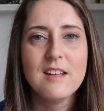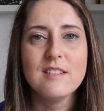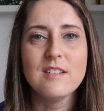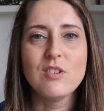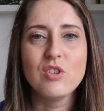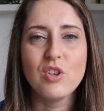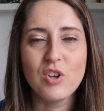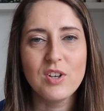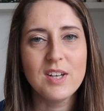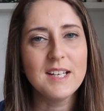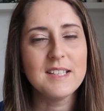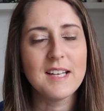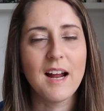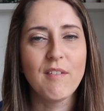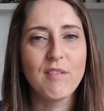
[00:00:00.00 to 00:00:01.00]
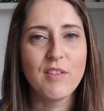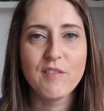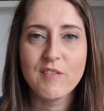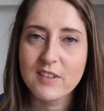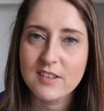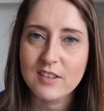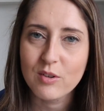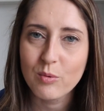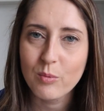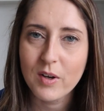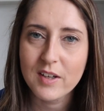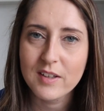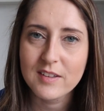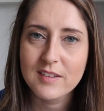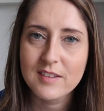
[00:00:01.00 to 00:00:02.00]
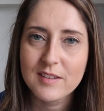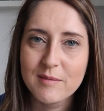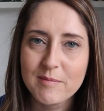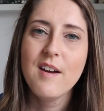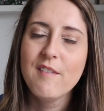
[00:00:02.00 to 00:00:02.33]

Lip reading: so do you need to have the physical ones?